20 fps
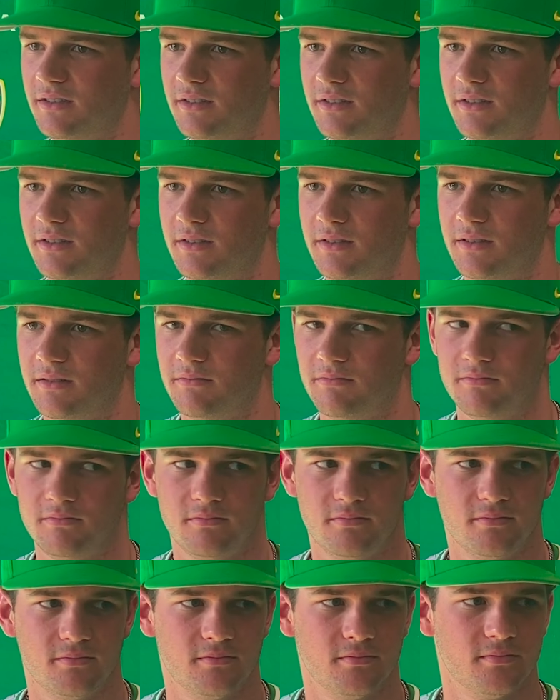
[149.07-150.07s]
Does the
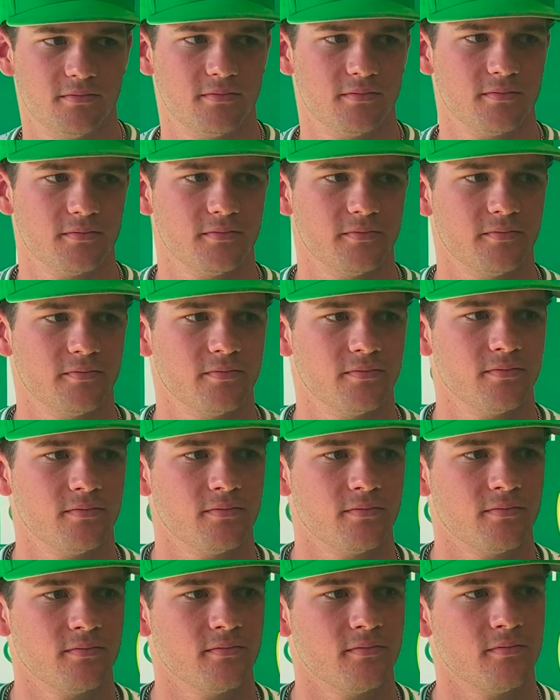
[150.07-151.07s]
preparation change at all
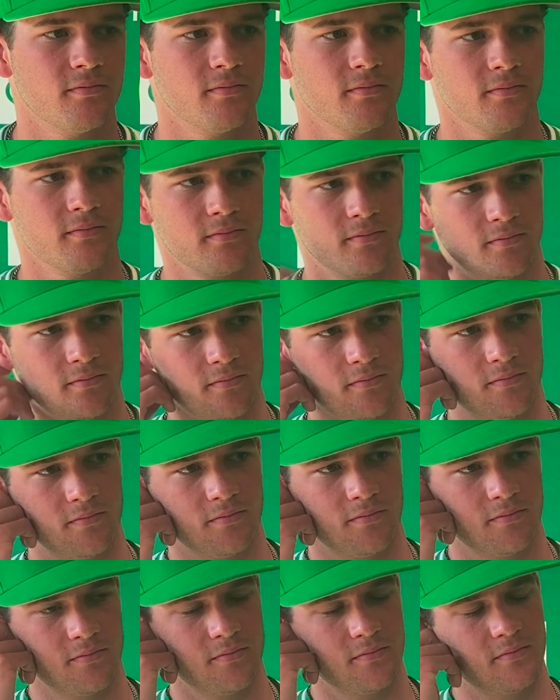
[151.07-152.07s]
when you move
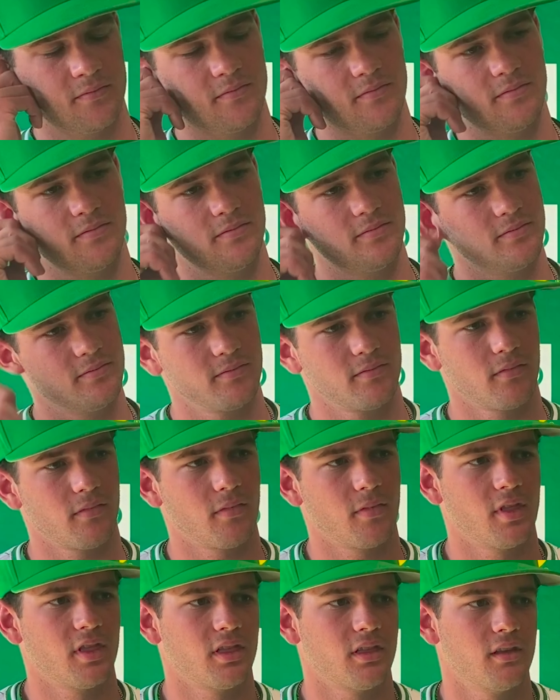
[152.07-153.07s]
from being a starter
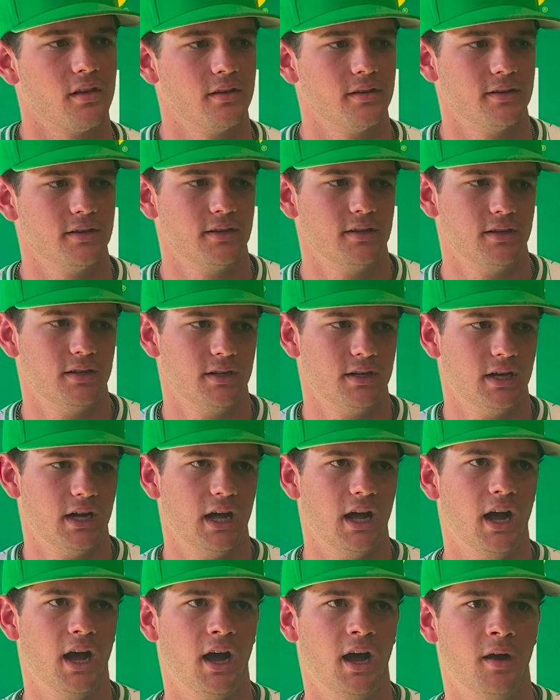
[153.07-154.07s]
into the bullpen?
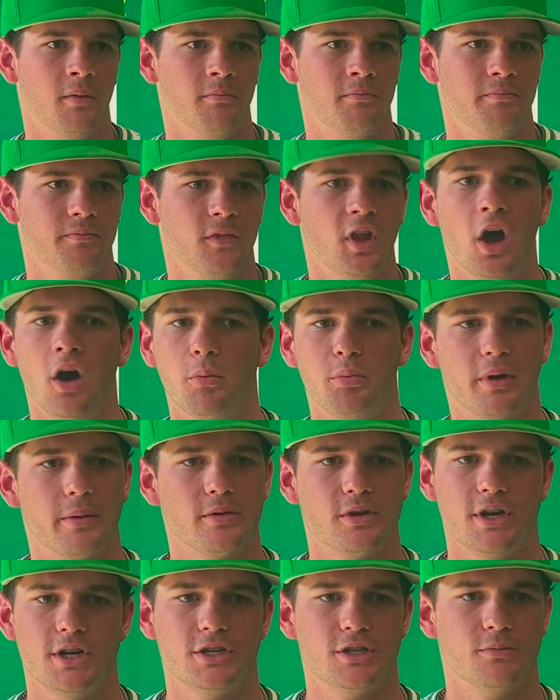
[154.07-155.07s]
No,
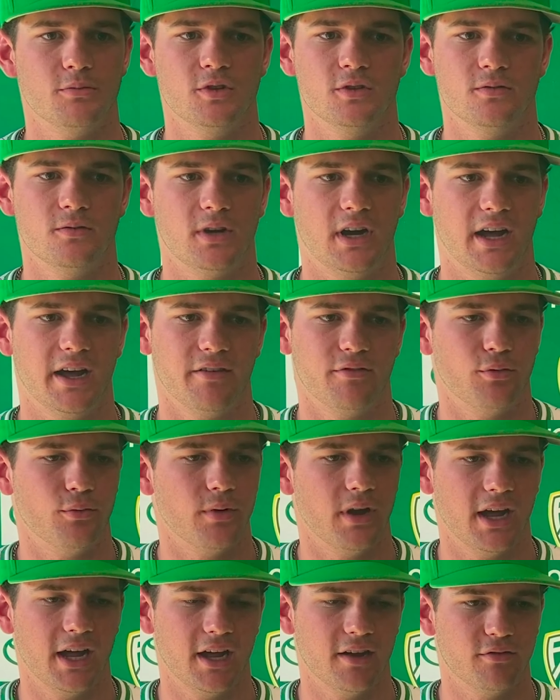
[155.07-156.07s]
preparation. I
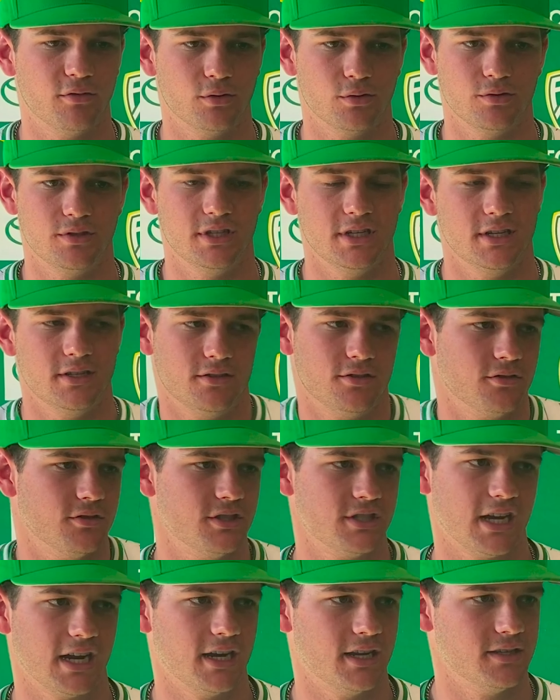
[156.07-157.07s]
have a routine, so
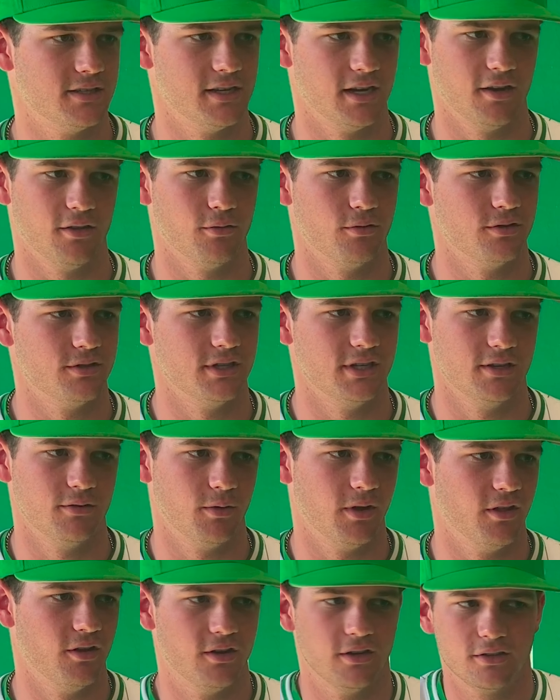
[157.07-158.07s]
just kind of sticking to the routine,
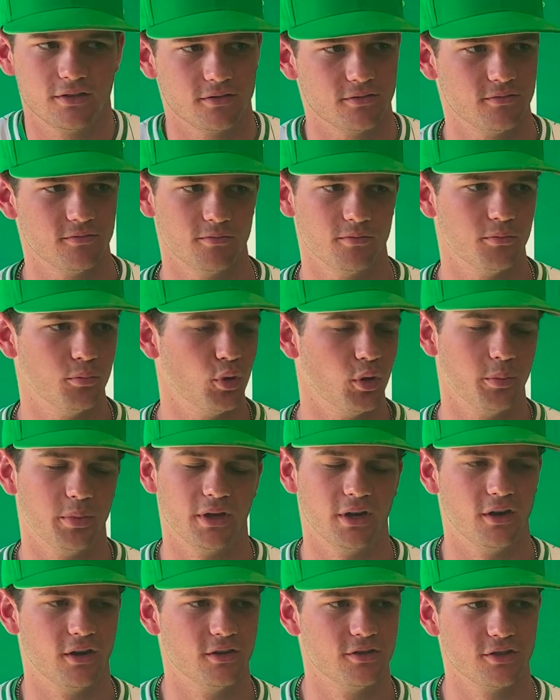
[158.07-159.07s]
whether it's
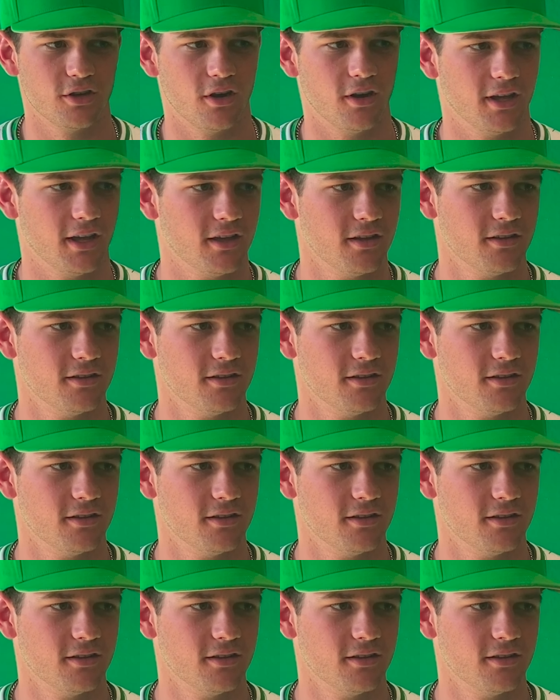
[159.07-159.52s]
bullpen or starting.